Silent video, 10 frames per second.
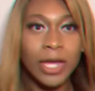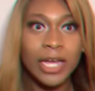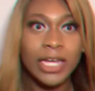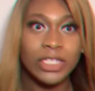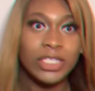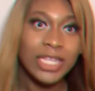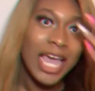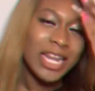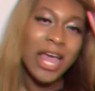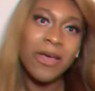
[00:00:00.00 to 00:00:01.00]
And she's
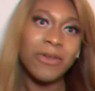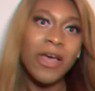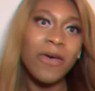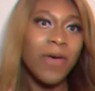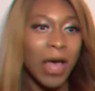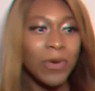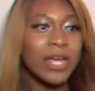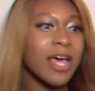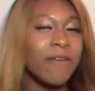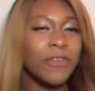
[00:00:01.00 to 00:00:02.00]
like, no, I want to
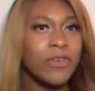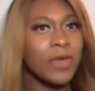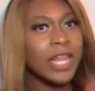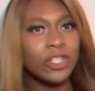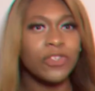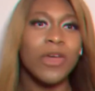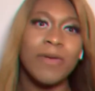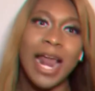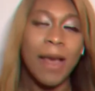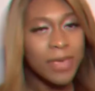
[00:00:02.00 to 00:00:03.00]
comfort you and let you know
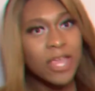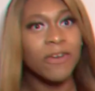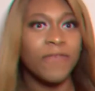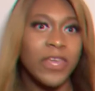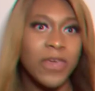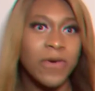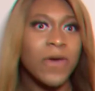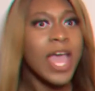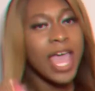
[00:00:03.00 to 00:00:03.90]
that I'm here for you